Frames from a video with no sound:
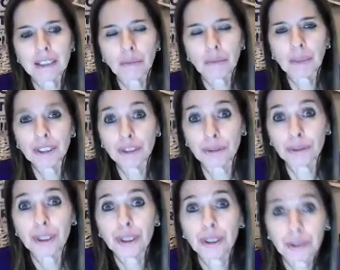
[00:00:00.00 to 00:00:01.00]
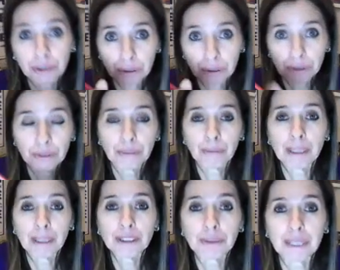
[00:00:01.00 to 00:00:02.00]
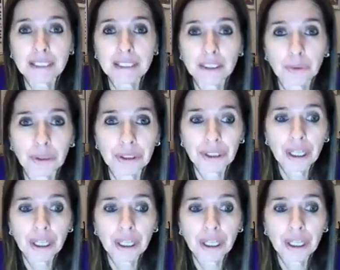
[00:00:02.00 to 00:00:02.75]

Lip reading: when you blend to write this word.